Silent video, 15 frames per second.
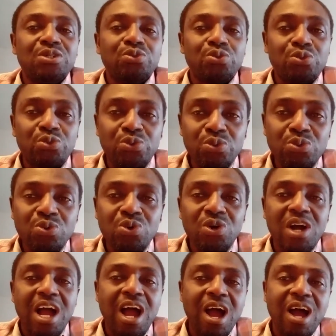to
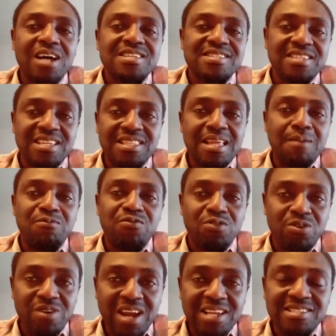do our setup
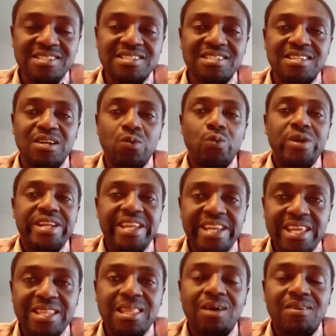for us, we did
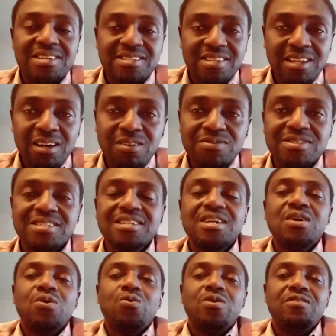it ourselves,
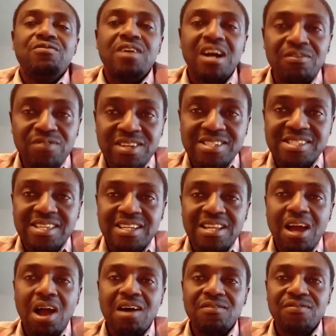we've harvested
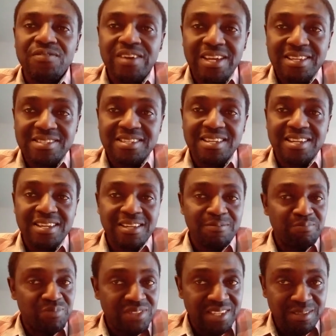our first
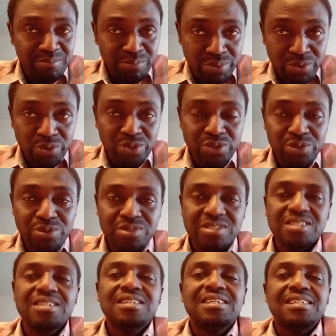produce,
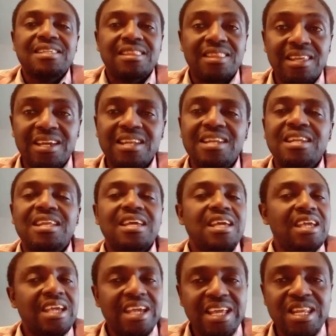then
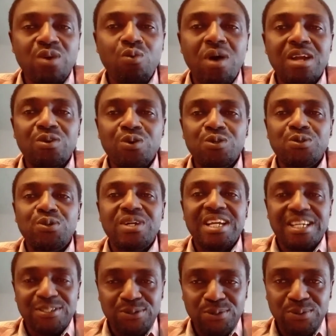anyone also
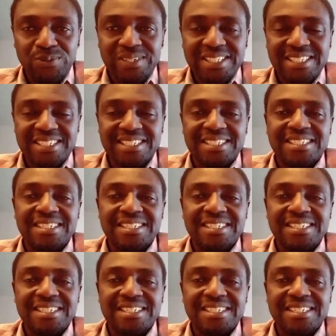can do it.